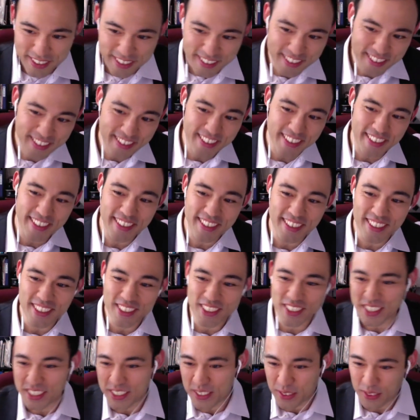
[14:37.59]
and you
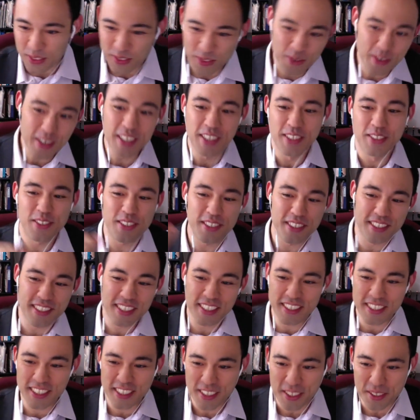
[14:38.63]
did a
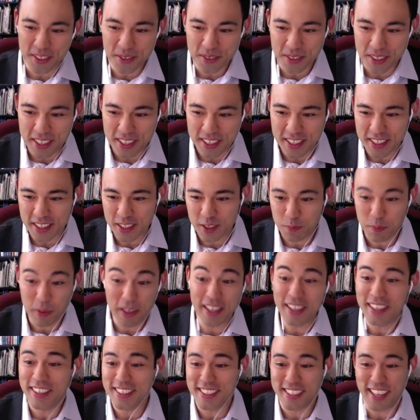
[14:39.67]
360 degree
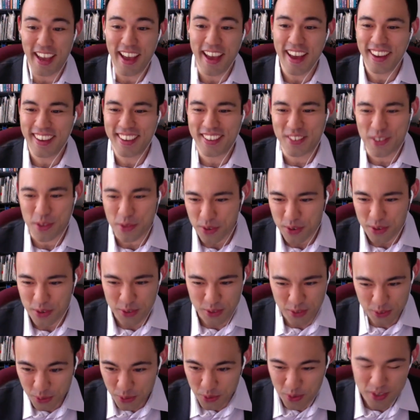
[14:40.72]
spinning attack with your
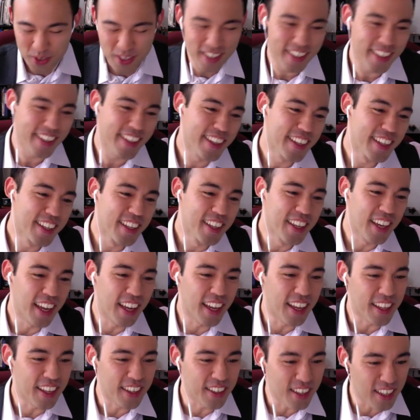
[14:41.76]
sword,
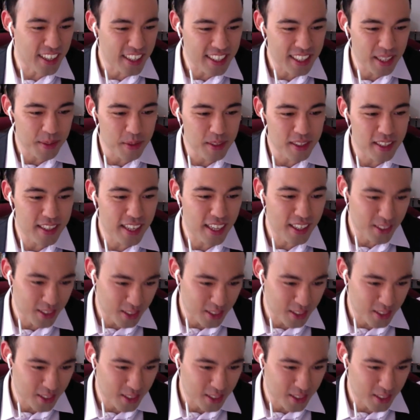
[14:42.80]
and anytime you did that,